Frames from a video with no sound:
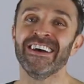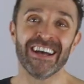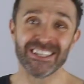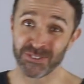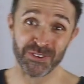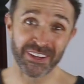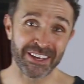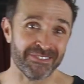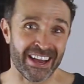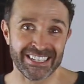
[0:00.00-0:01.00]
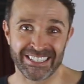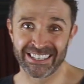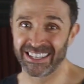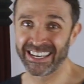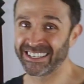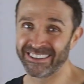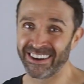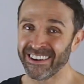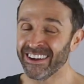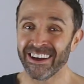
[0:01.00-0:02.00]
It's really amazing. Like,
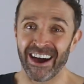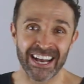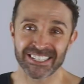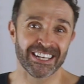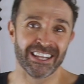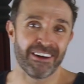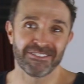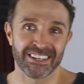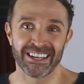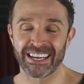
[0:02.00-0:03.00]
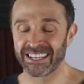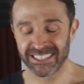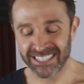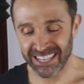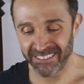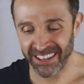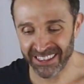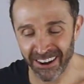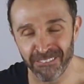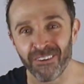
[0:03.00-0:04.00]
I actually loved it. Like, it's something
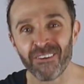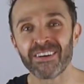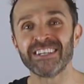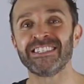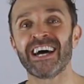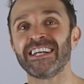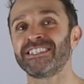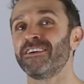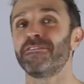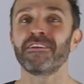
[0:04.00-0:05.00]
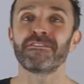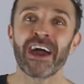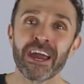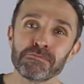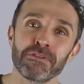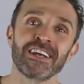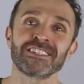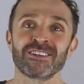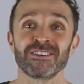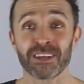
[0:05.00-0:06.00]
that I've always done. So even if I am playing
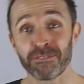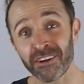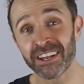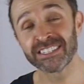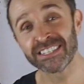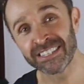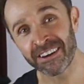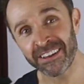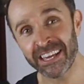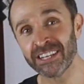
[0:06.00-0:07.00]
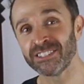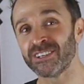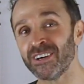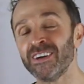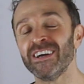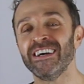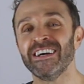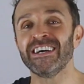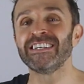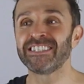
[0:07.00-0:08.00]
songs I'm not necessarily into,
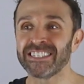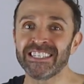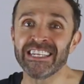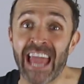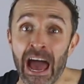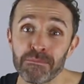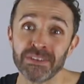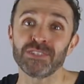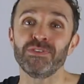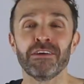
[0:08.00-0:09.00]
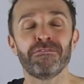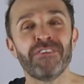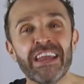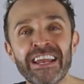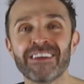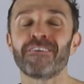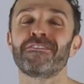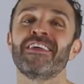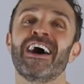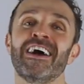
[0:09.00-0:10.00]
it's just the atmosphere feeding
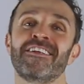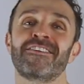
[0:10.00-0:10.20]
off that.